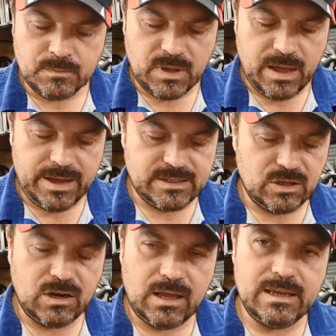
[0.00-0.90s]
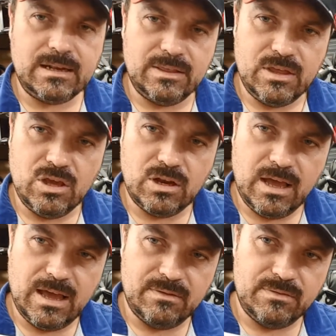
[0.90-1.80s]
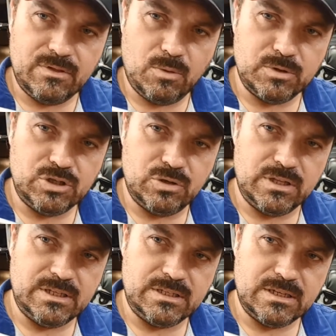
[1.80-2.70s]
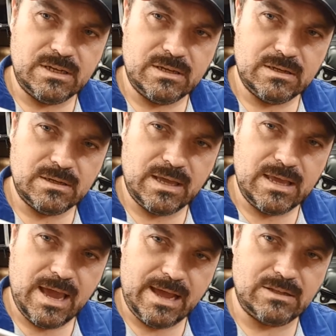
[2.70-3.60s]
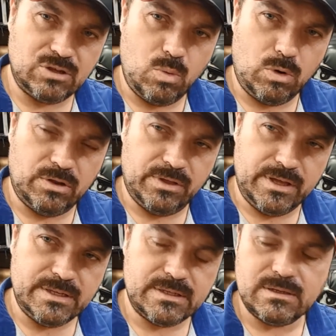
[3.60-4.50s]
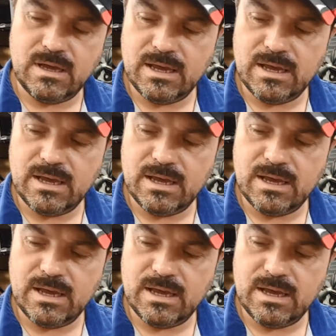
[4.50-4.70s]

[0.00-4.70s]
Now, it's unlikely that you're going to have the opportunity to get your hands on one of these.